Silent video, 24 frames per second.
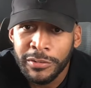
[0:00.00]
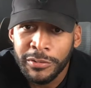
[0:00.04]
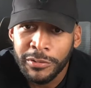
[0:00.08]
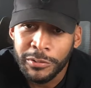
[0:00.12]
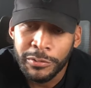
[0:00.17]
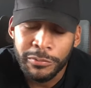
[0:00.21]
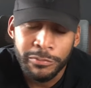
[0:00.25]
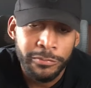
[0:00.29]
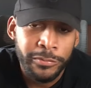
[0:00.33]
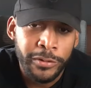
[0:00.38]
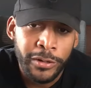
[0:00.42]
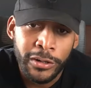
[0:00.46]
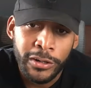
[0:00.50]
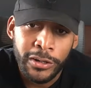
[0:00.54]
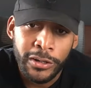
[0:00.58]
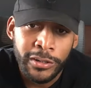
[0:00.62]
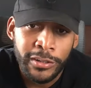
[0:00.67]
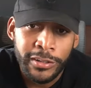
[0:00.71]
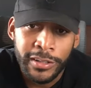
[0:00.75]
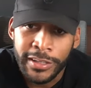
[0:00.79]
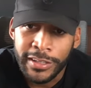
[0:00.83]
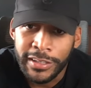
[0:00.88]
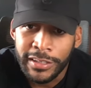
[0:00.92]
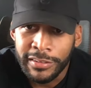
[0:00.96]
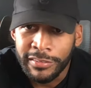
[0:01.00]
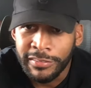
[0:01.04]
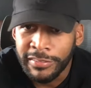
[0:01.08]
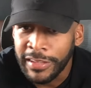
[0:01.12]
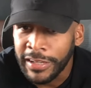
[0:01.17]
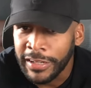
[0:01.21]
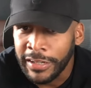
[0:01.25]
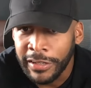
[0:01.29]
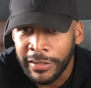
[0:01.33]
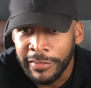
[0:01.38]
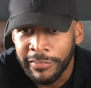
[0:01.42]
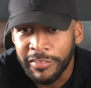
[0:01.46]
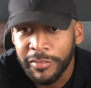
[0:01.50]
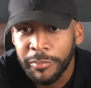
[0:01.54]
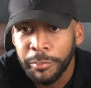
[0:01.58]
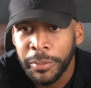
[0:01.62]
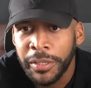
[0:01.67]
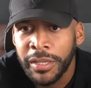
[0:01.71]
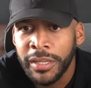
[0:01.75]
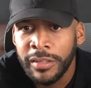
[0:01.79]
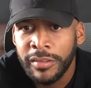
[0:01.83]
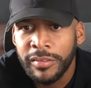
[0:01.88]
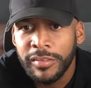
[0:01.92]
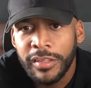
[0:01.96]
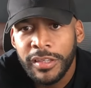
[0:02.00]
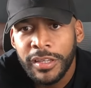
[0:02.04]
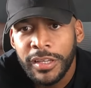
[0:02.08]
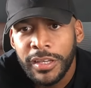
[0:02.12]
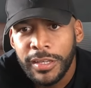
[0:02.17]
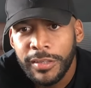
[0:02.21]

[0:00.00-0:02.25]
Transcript: you can fall, like it's not enough space.